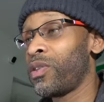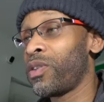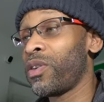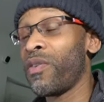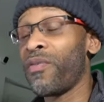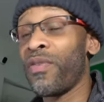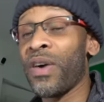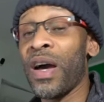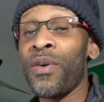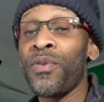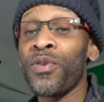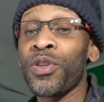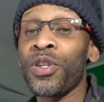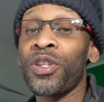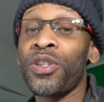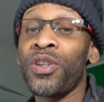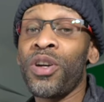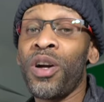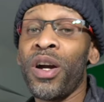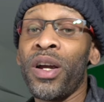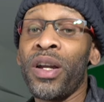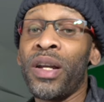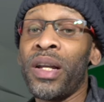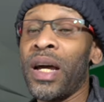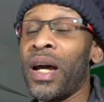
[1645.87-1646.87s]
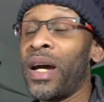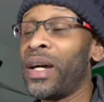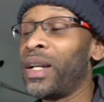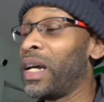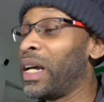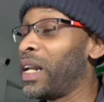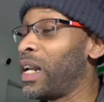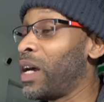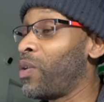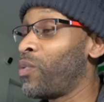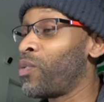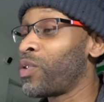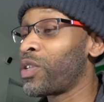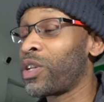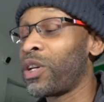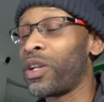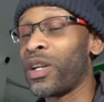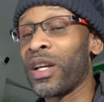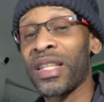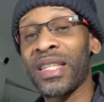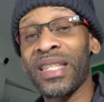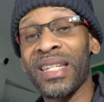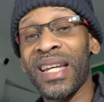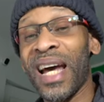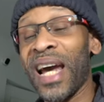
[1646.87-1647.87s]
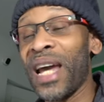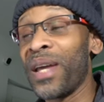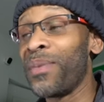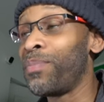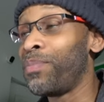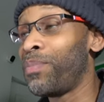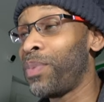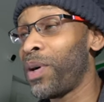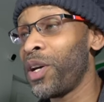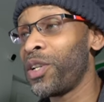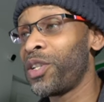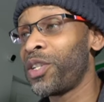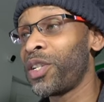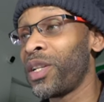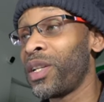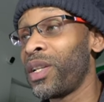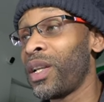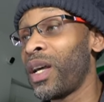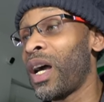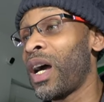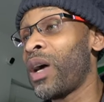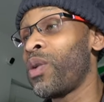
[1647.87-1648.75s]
So if I was starting out and I was on a tight budget,